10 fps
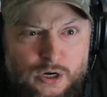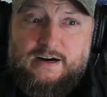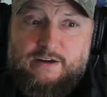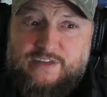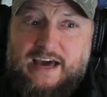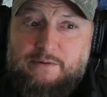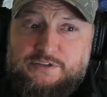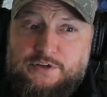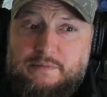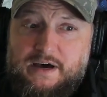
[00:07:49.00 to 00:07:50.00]
If that
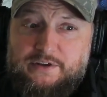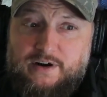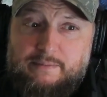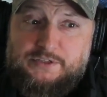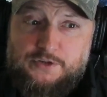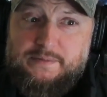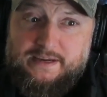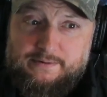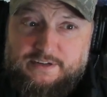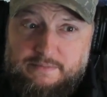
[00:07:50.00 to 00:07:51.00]
was her mother, I'm assuming
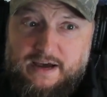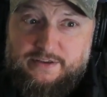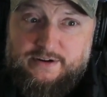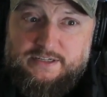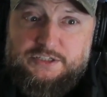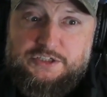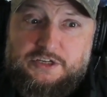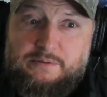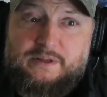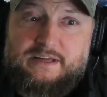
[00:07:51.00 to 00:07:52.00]
it was her mother. She's
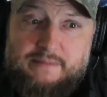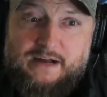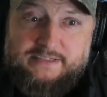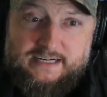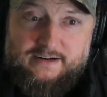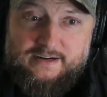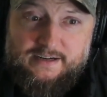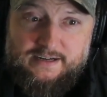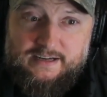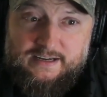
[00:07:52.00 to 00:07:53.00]
completely melted.
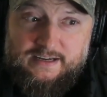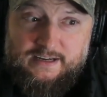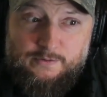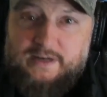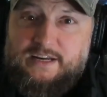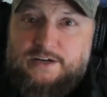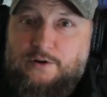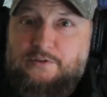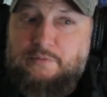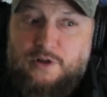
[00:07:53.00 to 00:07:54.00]
We didn't
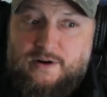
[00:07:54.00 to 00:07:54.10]
know them long